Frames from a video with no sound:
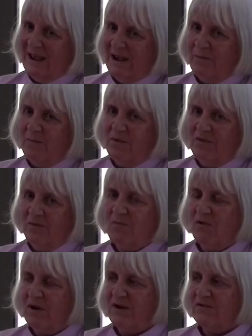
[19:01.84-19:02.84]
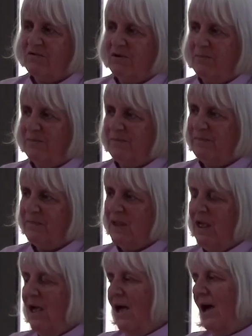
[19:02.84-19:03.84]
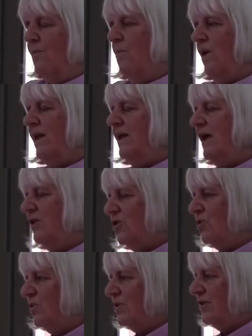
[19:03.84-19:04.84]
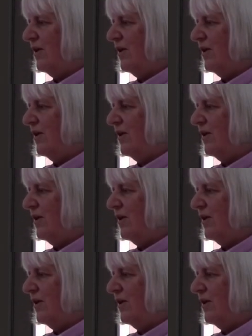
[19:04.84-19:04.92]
am the bridegroom." And when he talks